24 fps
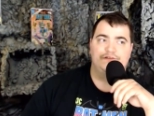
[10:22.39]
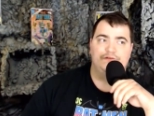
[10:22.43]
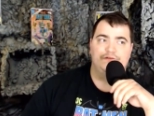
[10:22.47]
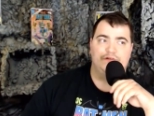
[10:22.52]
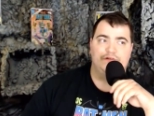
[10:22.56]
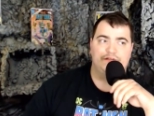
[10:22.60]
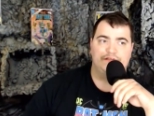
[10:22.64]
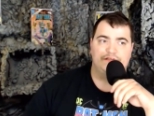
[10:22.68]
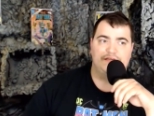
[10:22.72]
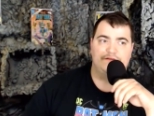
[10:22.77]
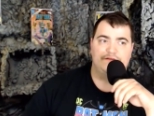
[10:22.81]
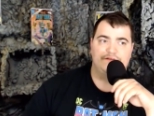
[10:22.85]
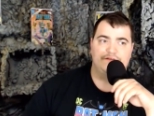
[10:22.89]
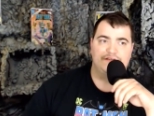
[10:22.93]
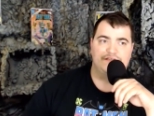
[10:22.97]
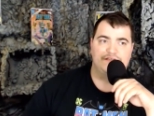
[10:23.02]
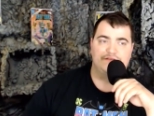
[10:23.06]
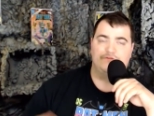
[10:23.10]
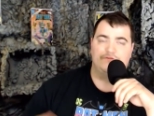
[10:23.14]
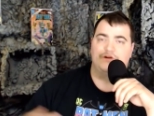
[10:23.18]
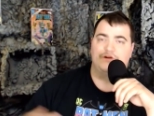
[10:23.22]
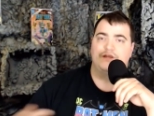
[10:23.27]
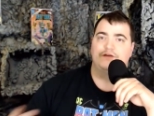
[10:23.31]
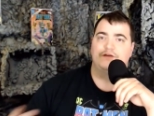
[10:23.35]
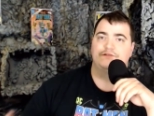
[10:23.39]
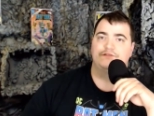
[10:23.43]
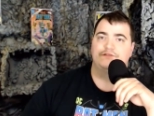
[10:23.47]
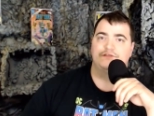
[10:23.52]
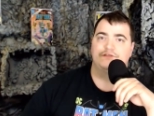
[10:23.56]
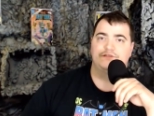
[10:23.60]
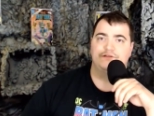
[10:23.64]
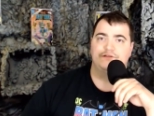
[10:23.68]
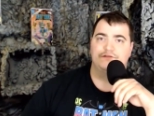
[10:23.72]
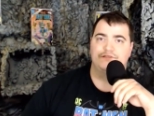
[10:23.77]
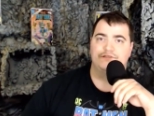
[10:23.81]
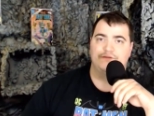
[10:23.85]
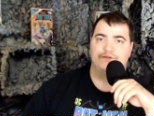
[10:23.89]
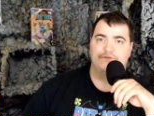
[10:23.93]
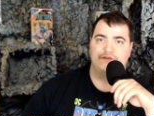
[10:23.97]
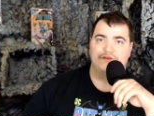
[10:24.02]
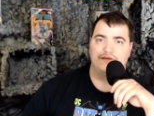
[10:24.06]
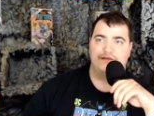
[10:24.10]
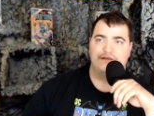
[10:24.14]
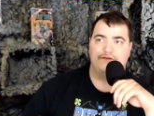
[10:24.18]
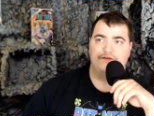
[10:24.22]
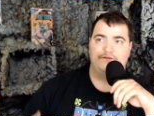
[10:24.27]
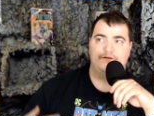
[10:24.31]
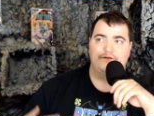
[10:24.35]
Let's give it to someone else. Let's do
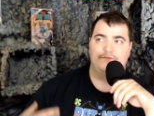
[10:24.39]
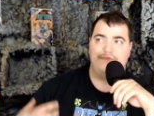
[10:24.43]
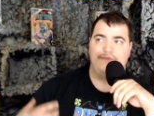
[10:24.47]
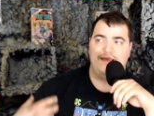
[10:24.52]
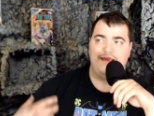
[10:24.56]
something different.